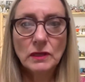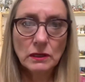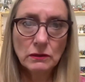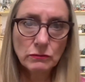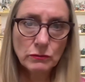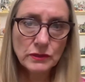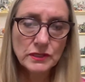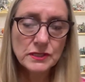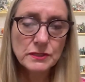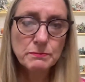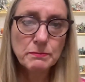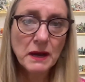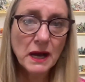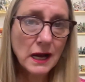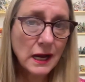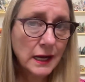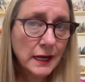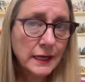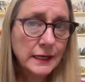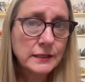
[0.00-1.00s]

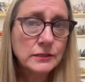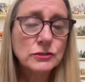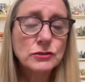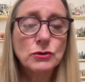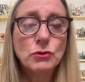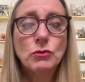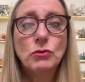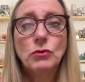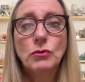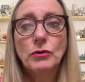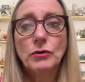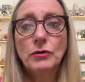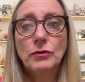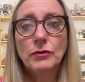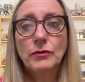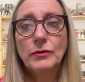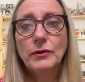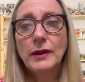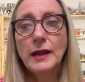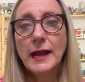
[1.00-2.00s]
respond,
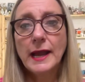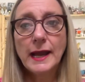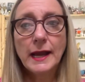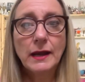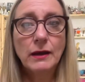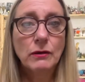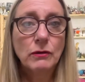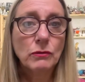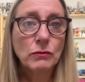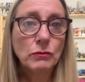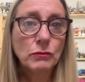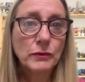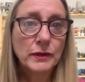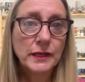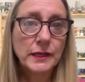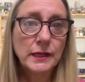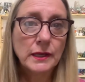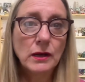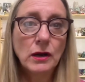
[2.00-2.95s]
or how we